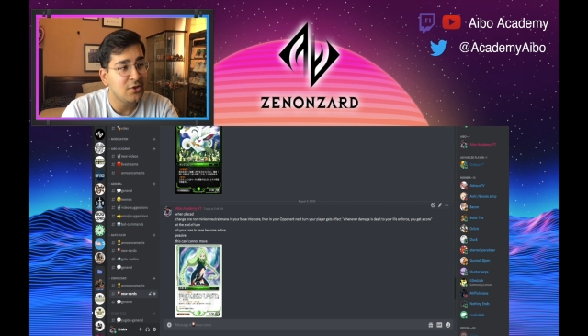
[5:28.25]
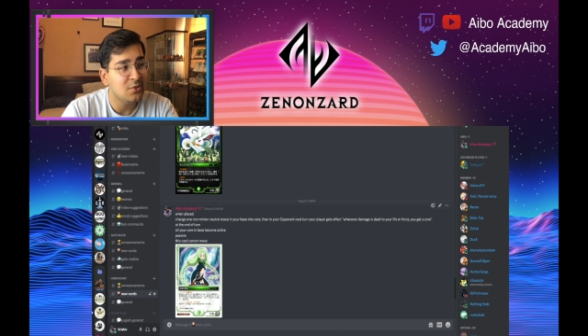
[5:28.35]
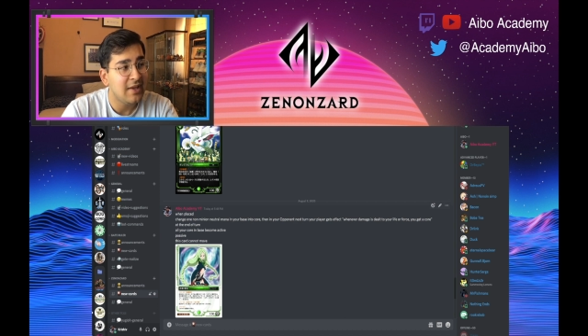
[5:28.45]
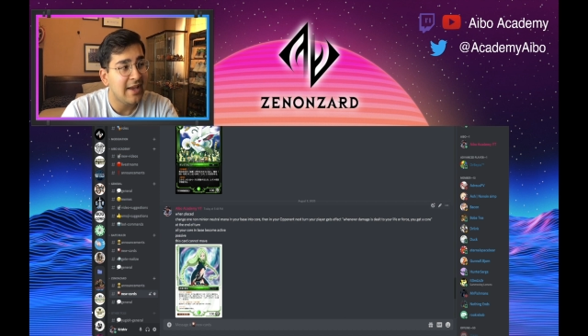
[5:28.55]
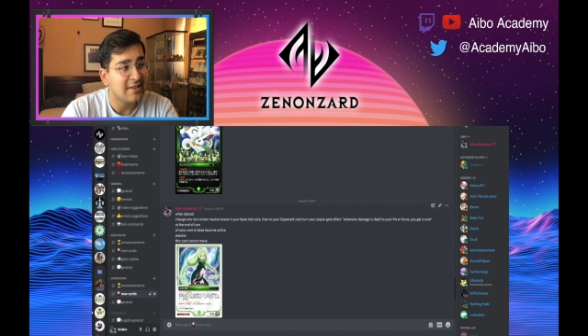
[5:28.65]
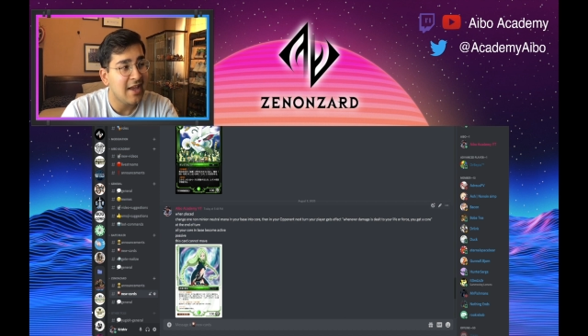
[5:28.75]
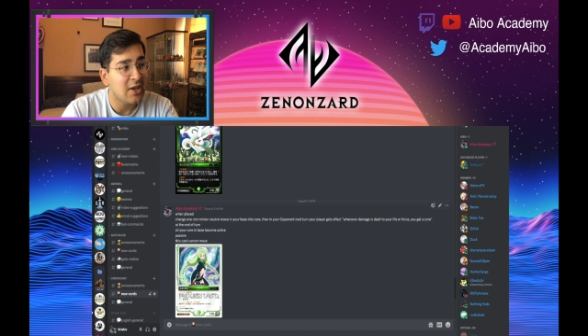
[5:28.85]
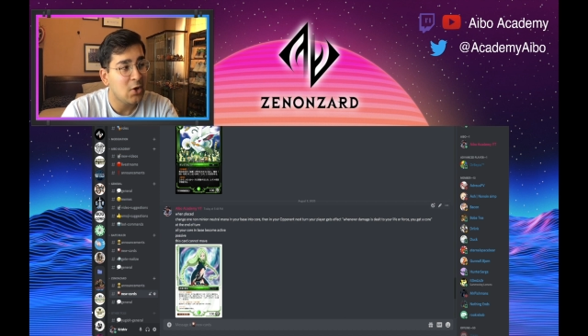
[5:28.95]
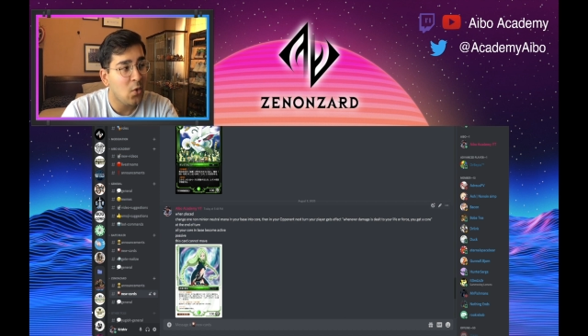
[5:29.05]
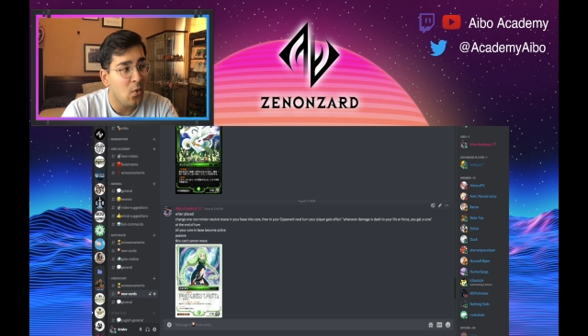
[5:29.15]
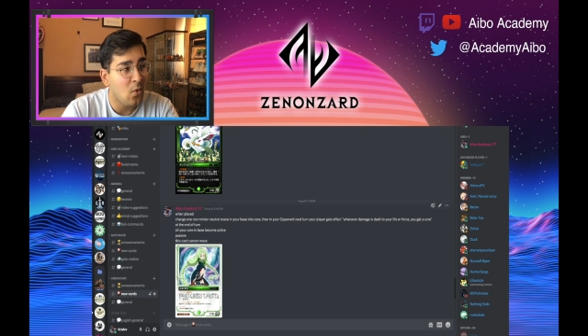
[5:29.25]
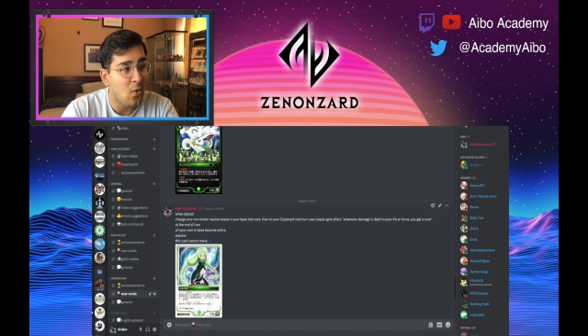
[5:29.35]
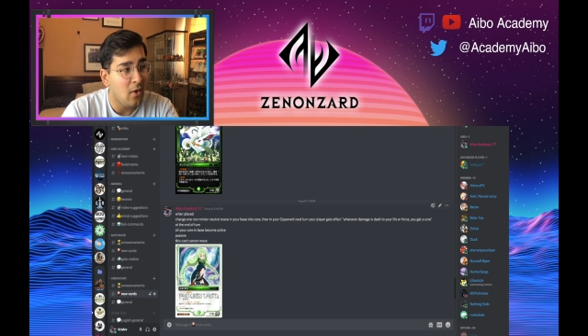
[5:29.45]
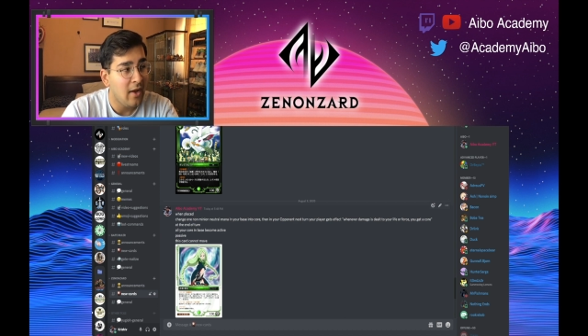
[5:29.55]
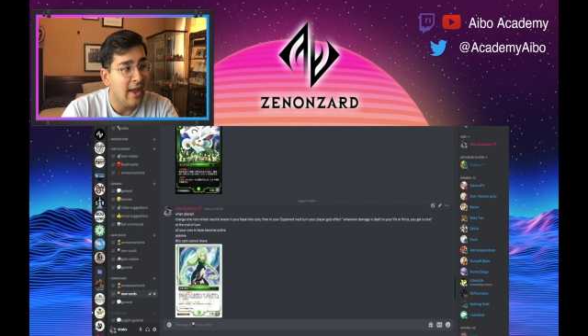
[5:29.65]
you get a core
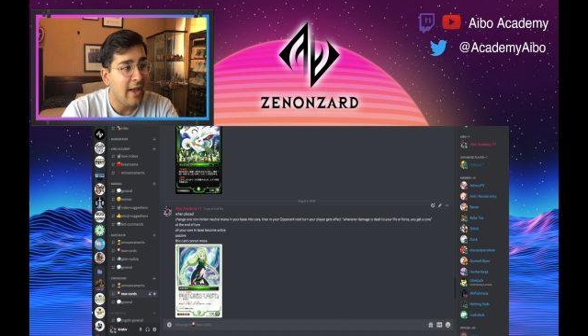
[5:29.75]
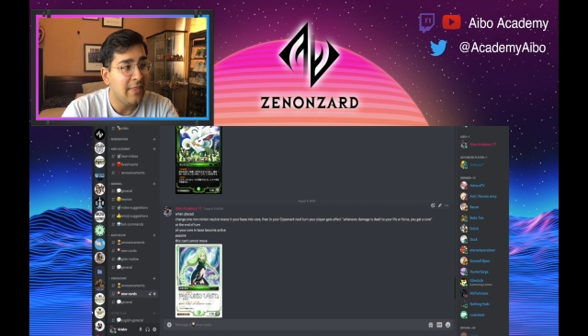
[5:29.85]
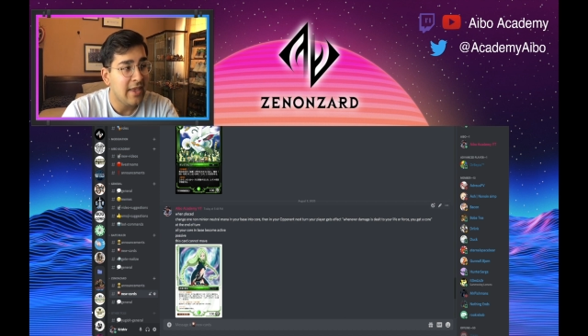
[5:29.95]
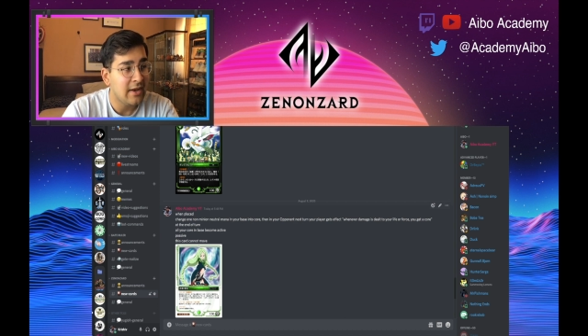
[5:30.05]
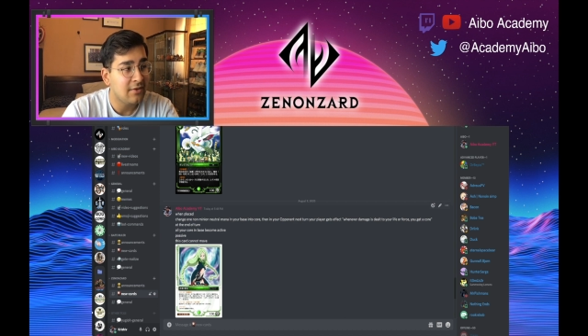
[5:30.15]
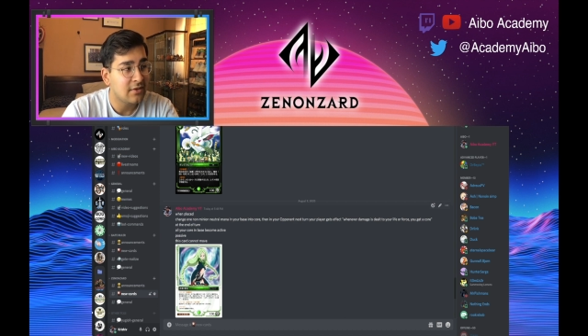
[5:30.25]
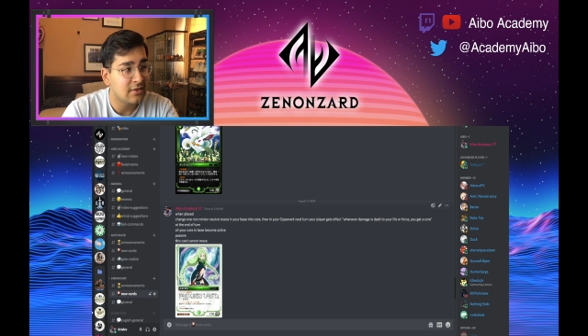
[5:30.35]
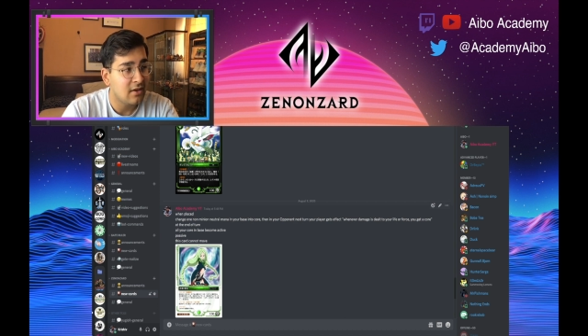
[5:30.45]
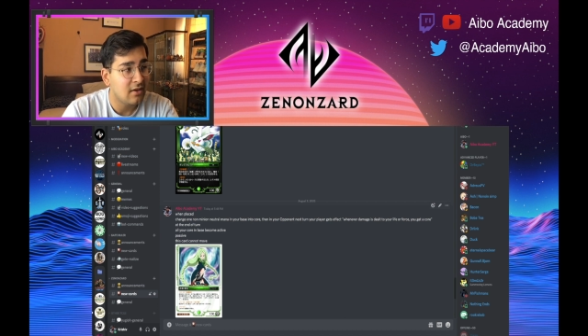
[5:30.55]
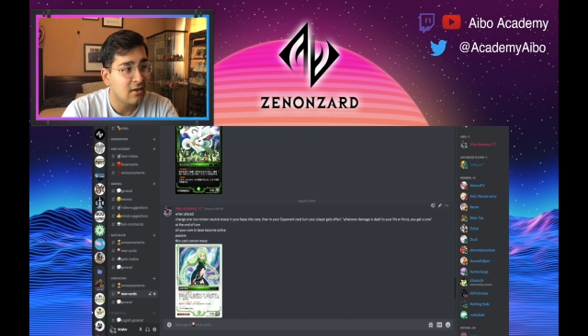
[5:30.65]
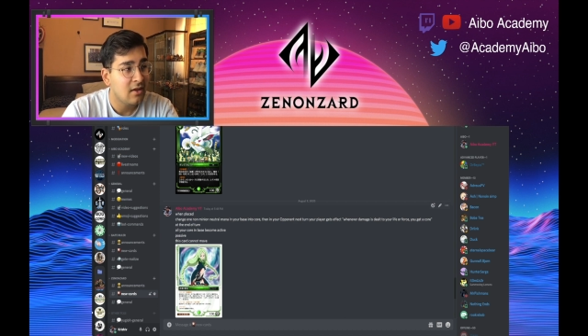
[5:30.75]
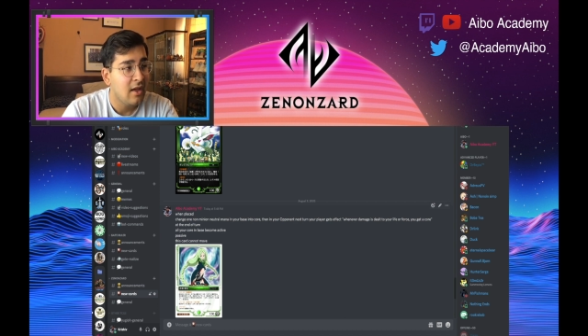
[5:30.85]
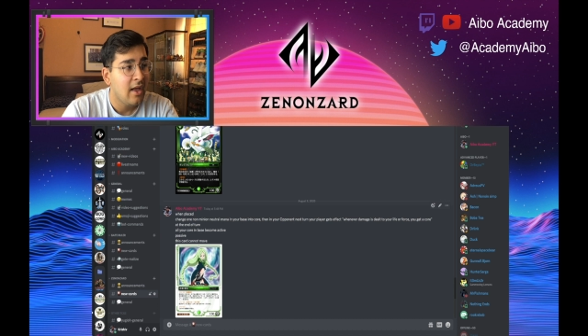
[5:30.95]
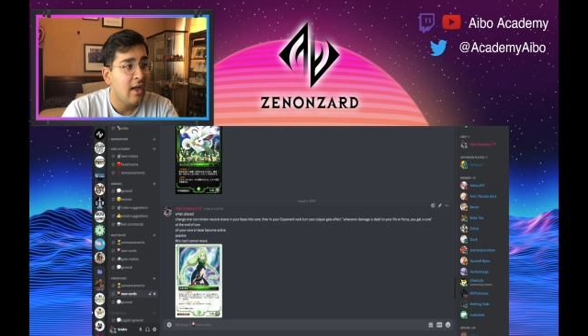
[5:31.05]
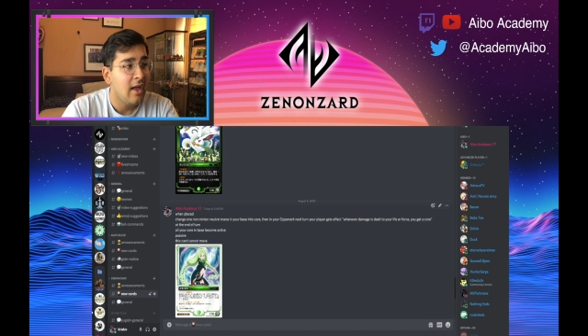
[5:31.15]
at the end of the
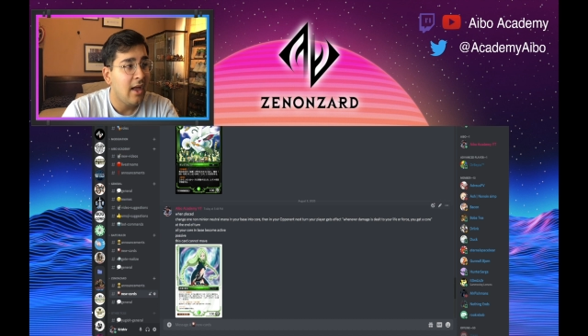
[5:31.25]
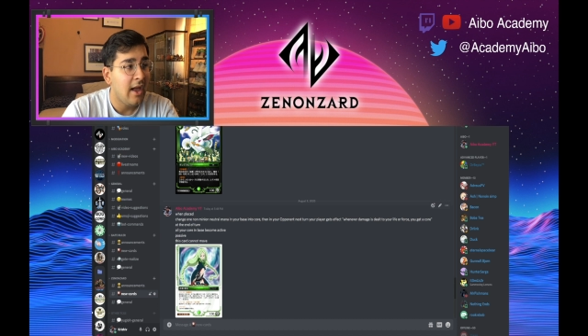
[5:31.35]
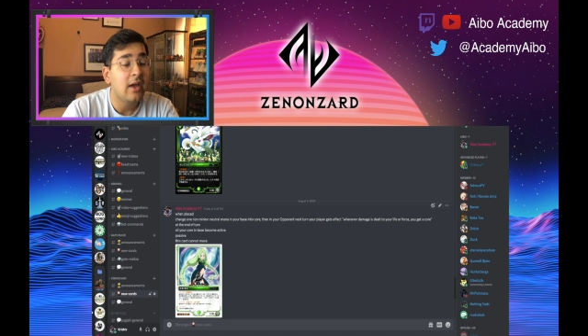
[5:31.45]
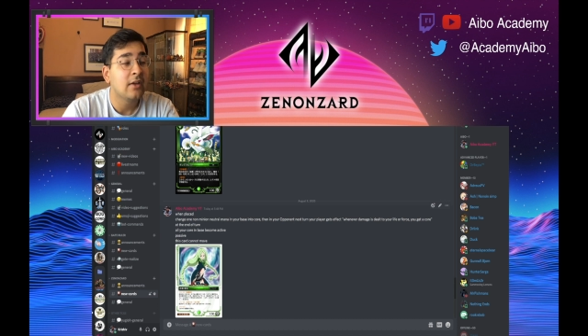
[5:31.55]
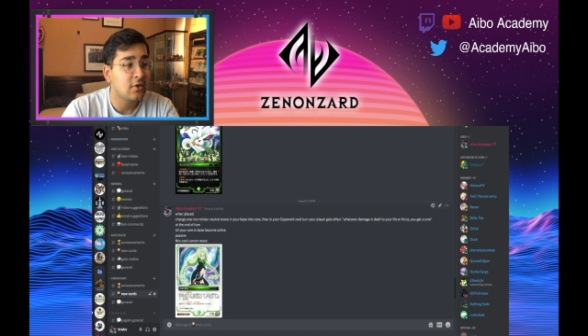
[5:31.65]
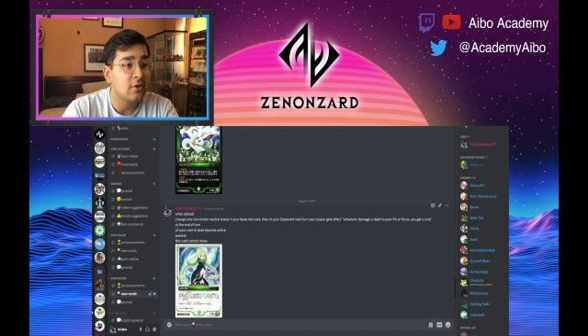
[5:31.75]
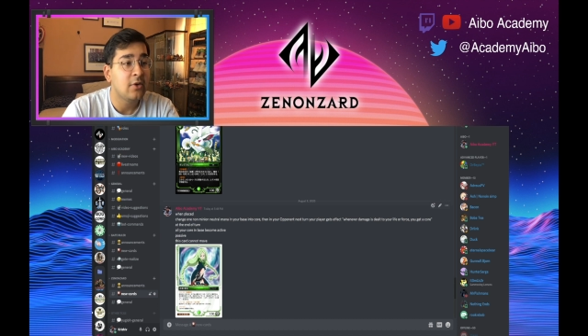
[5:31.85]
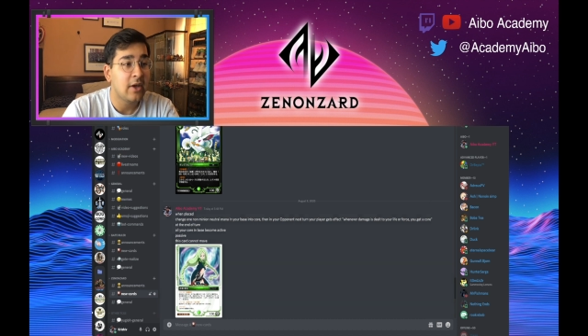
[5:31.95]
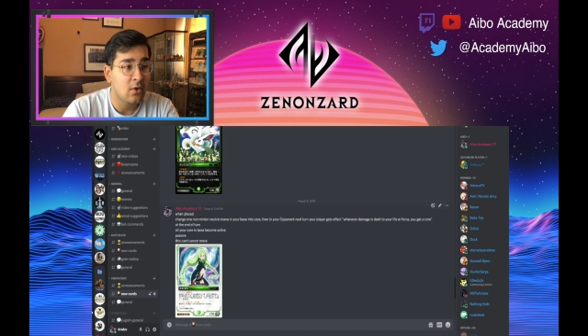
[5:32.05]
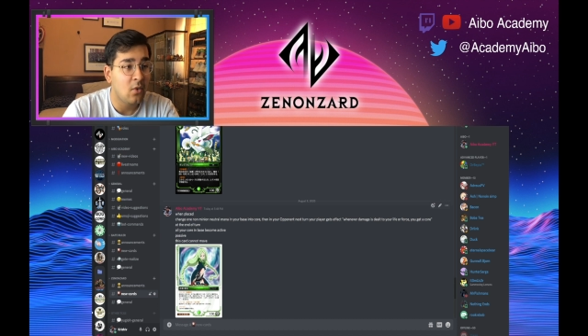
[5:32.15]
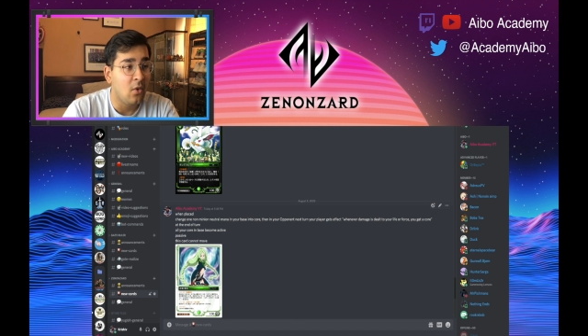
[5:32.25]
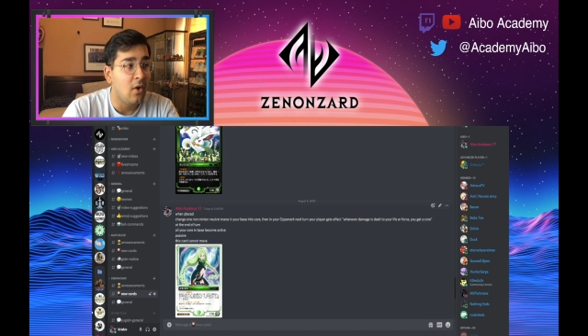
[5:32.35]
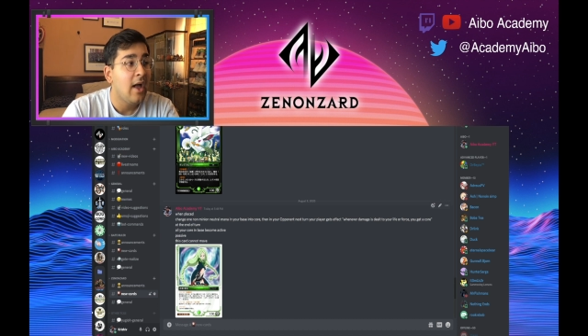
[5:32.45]
turn. Sorry, you get a core.